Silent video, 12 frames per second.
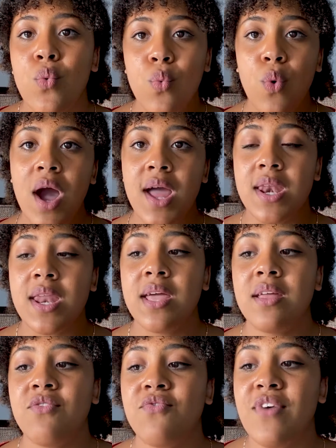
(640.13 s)
1,
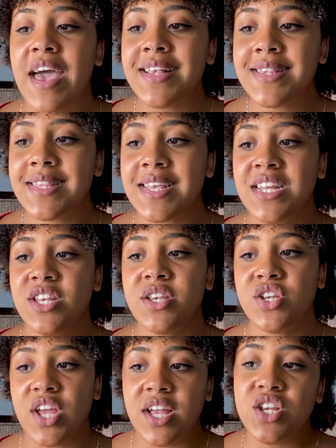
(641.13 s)
invest
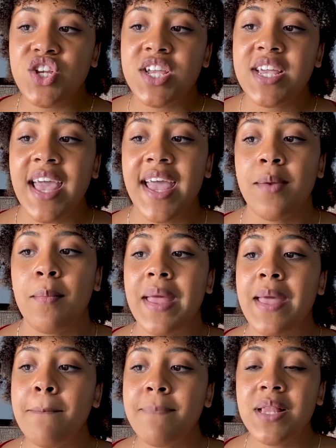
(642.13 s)
in changing and
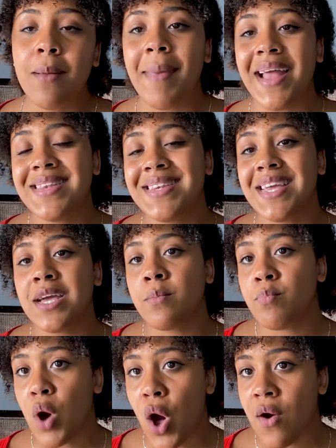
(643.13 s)

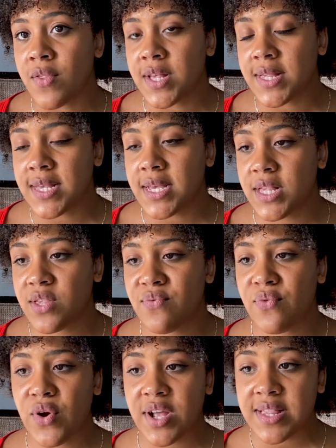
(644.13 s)
implementing policies.
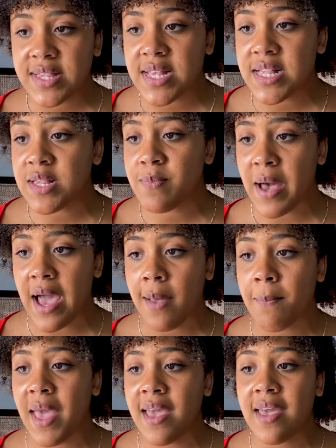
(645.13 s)
For instance, by
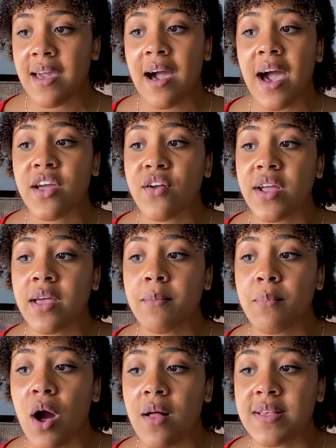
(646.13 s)
making
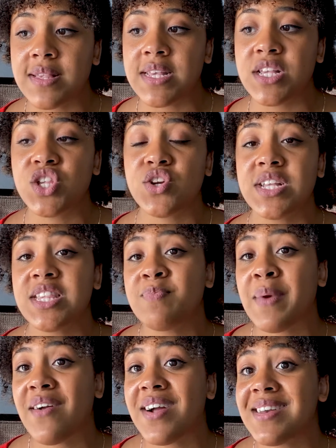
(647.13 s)
hiring policies
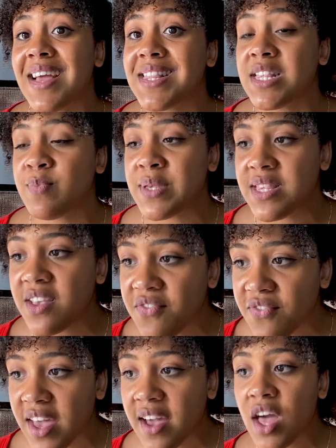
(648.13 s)
transparent and
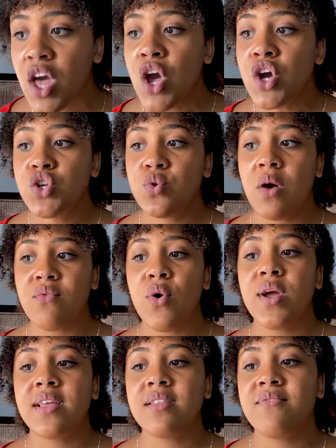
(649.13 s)
specific to
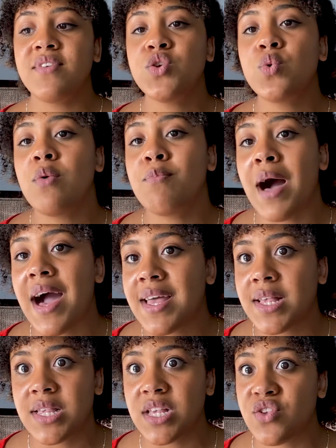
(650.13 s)
avoid individual
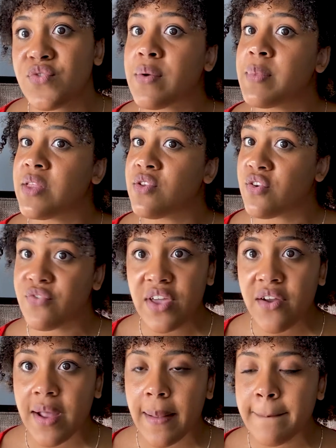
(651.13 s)
biases from
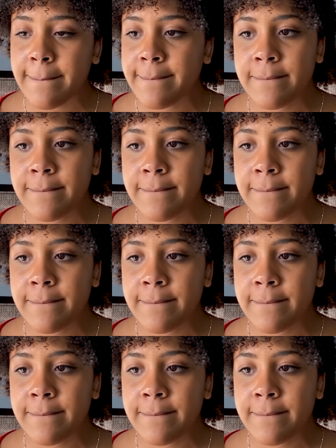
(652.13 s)
interfering.